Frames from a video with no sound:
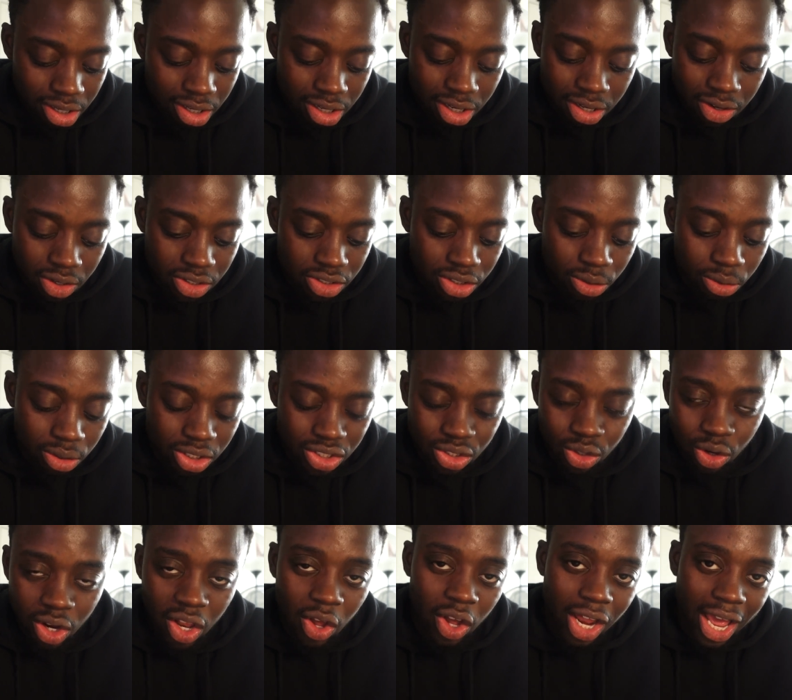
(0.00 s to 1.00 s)
you know it's not it's
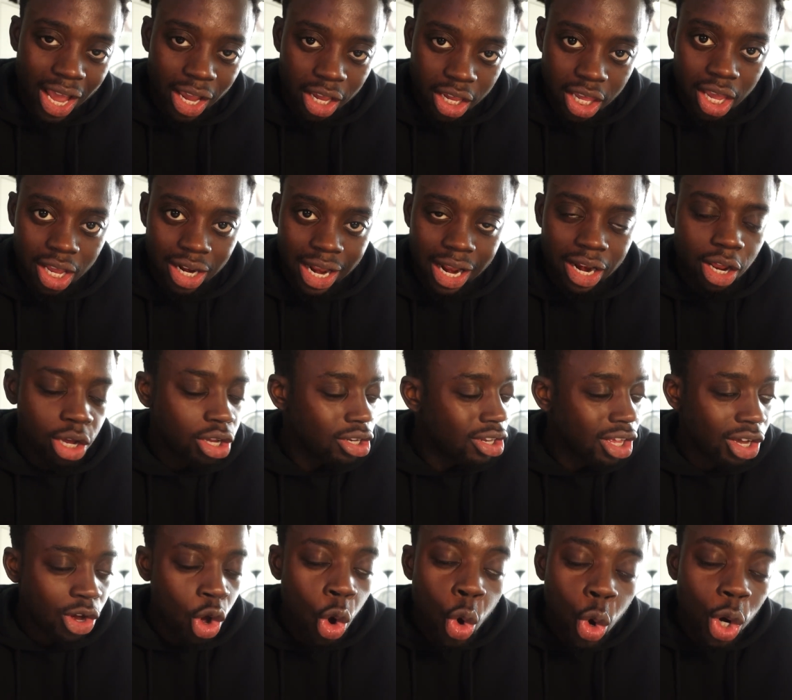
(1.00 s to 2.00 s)
not like kick like
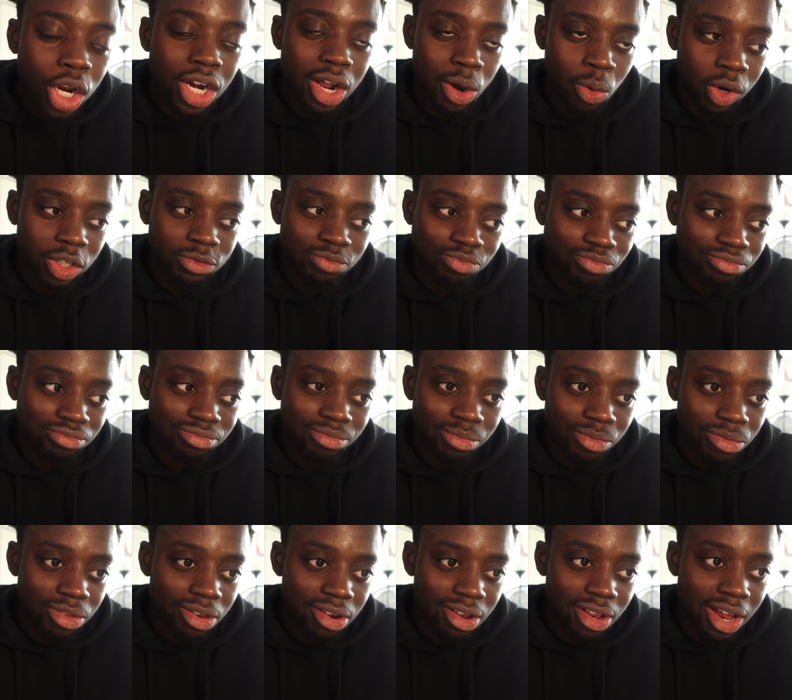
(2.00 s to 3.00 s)
the, coconut one.
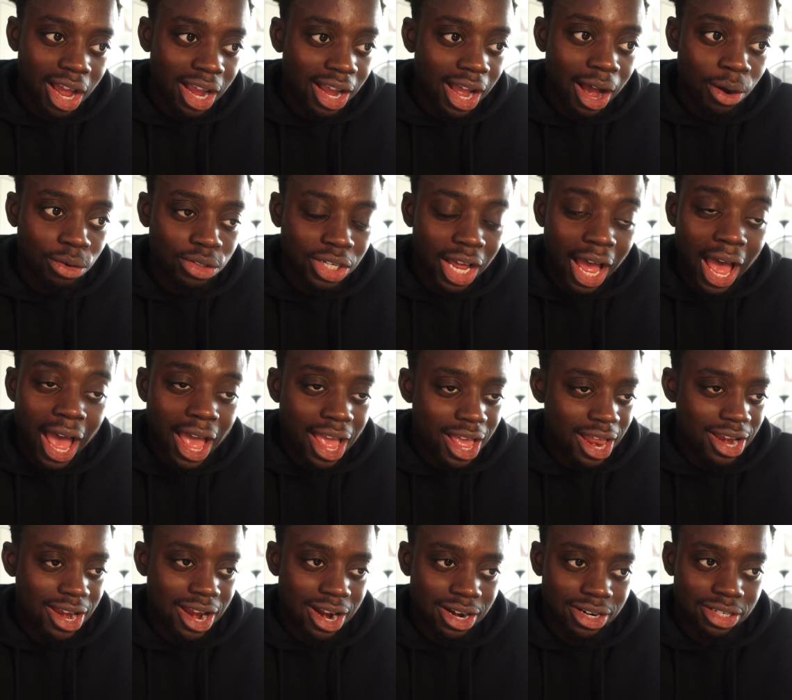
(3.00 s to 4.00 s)
Like I was I,
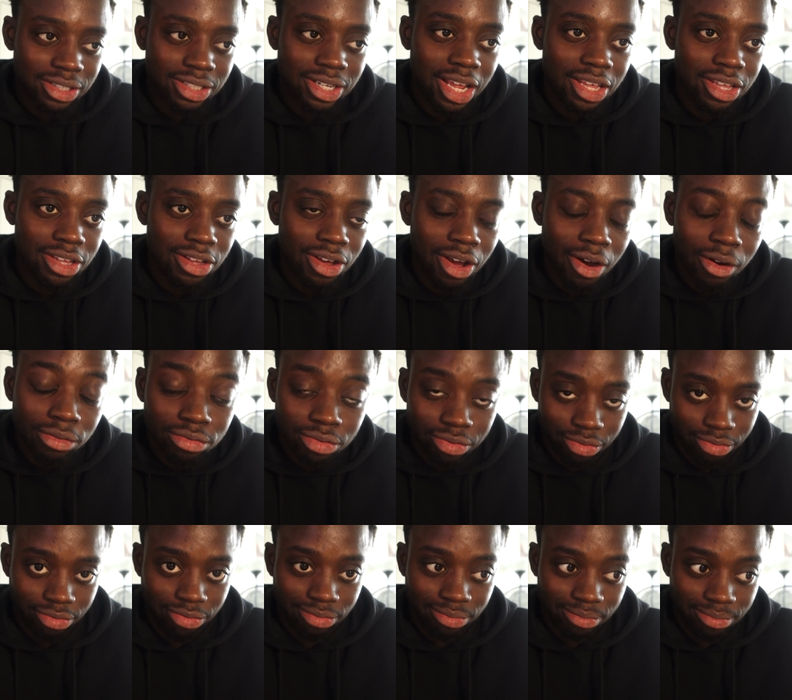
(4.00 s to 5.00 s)
and then I was like yo.
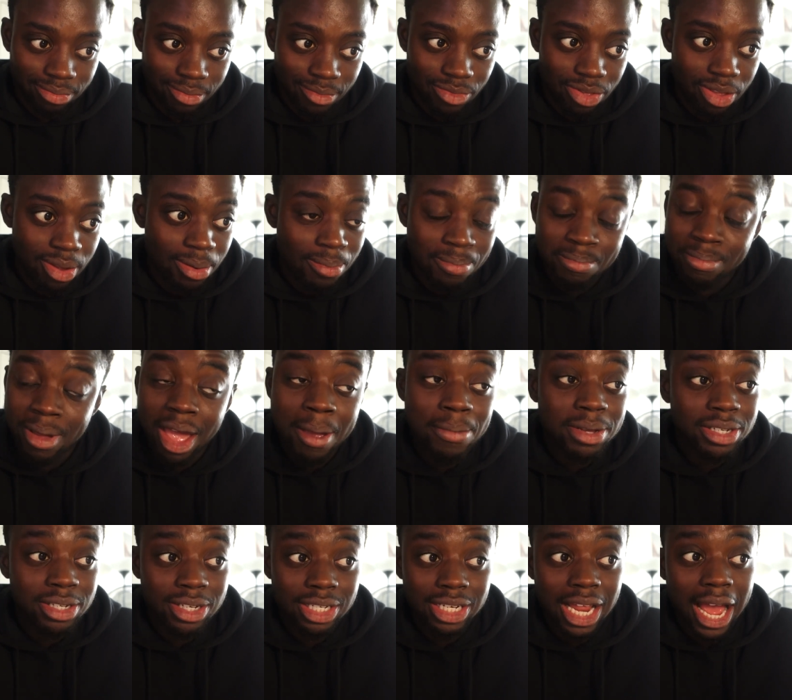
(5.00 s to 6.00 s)
Maybe
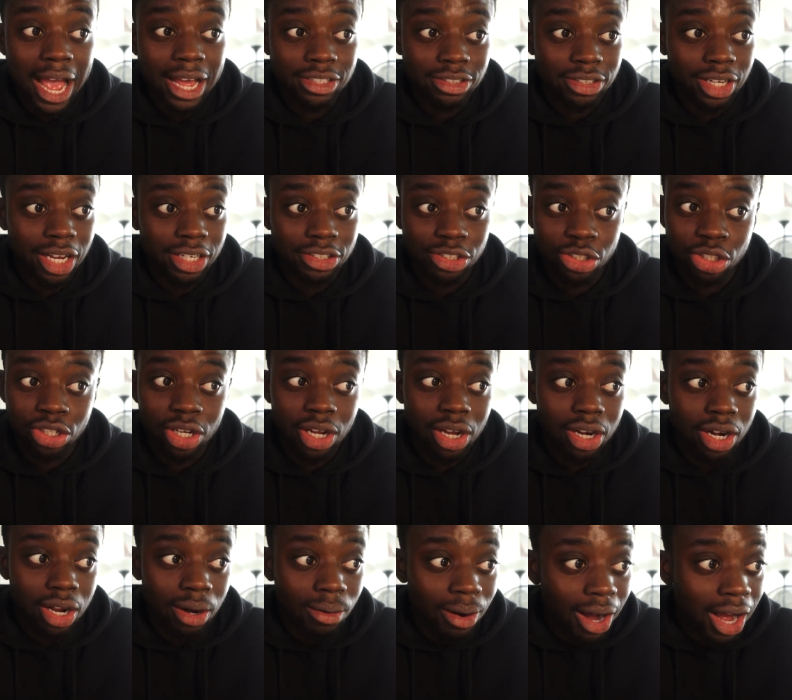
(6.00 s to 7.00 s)
it's because I hadn't had sugar
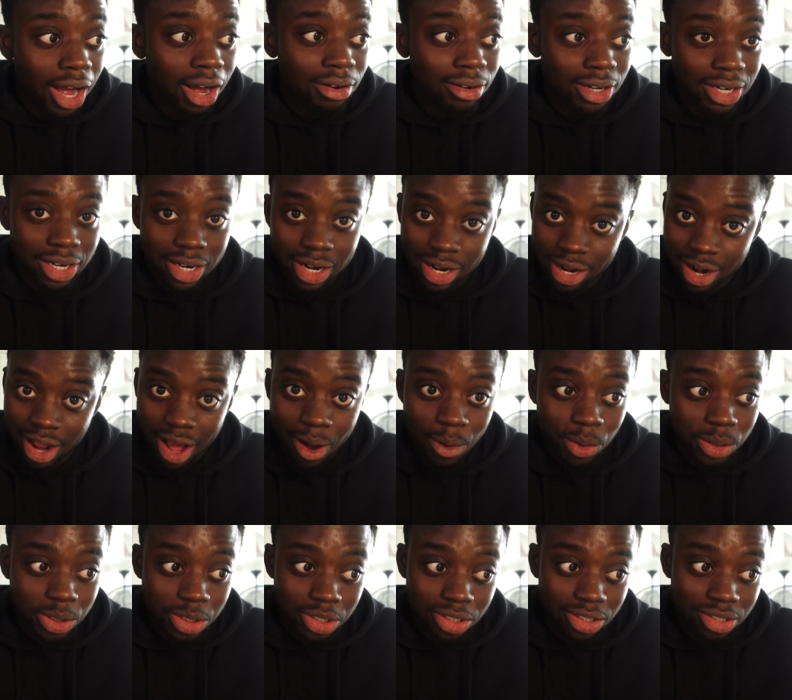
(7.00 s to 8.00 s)
in a while and I
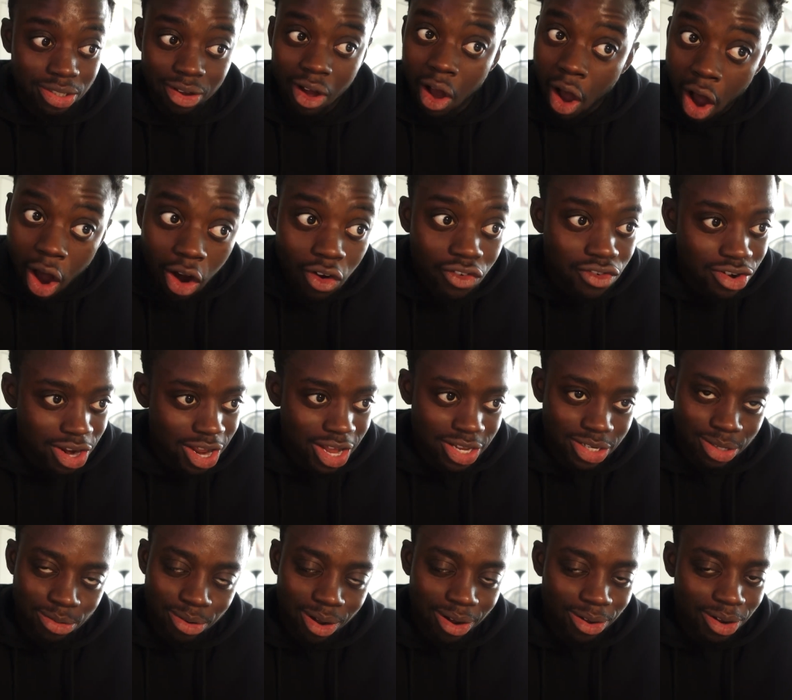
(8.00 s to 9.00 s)
was hungry
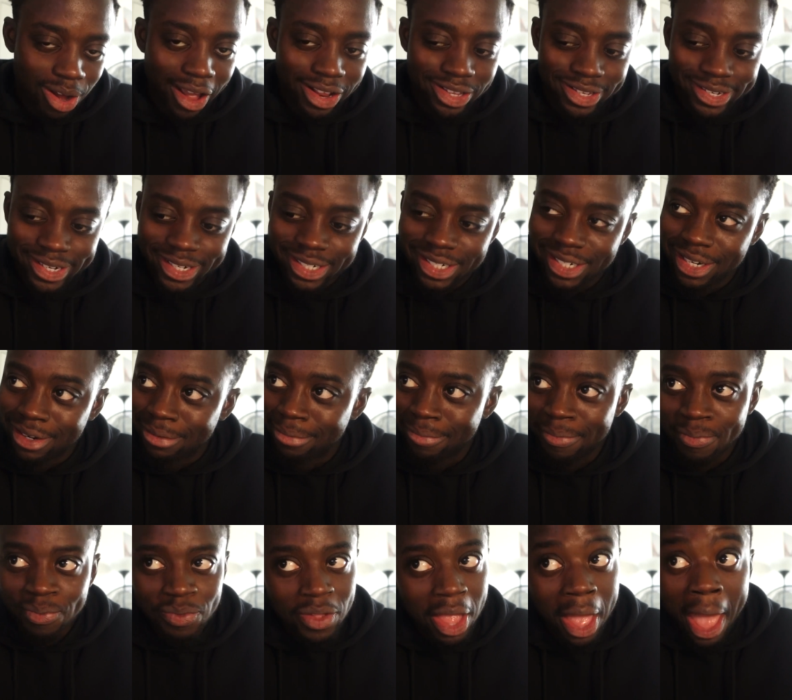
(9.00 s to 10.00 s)
as well going to the gym.
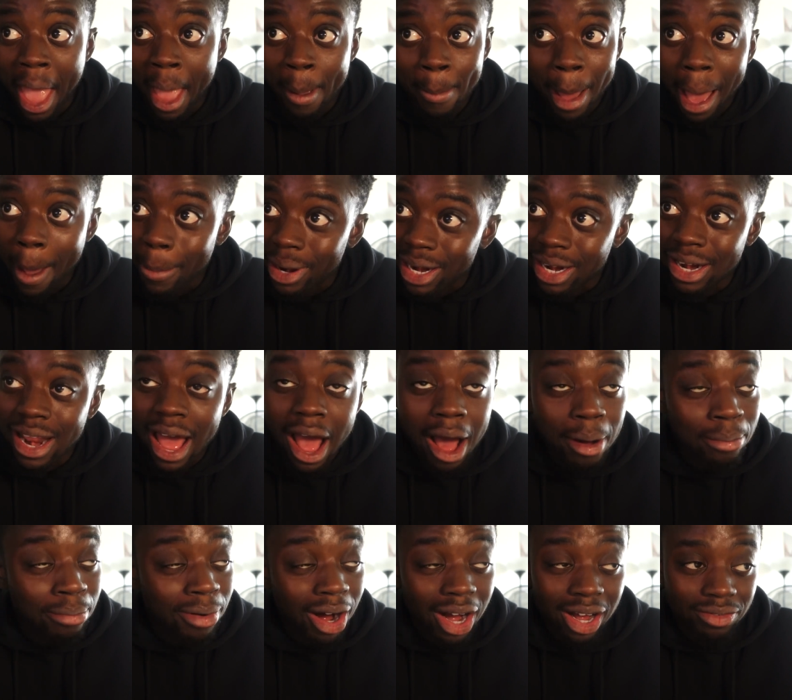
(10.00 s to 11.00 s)
It might have been
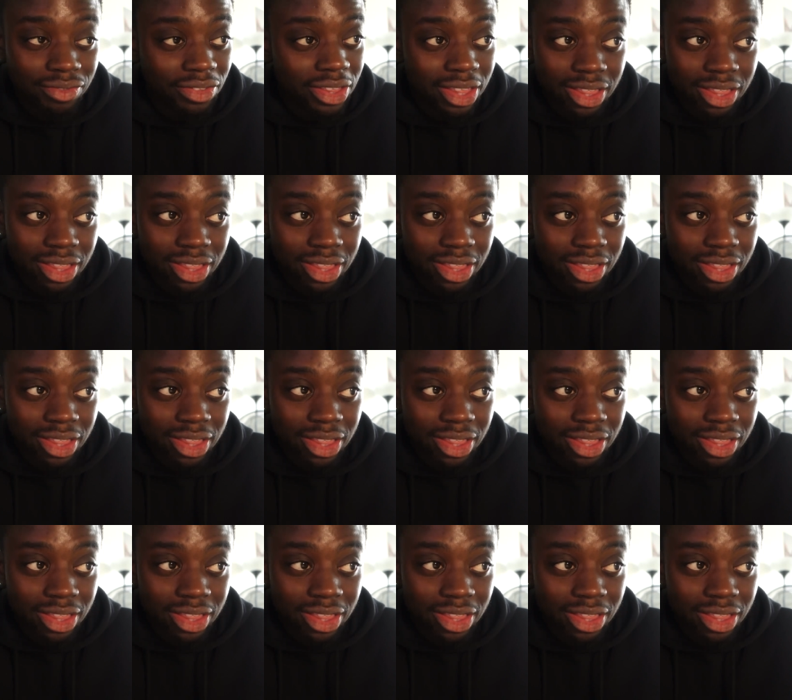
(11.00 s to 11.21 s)
that, but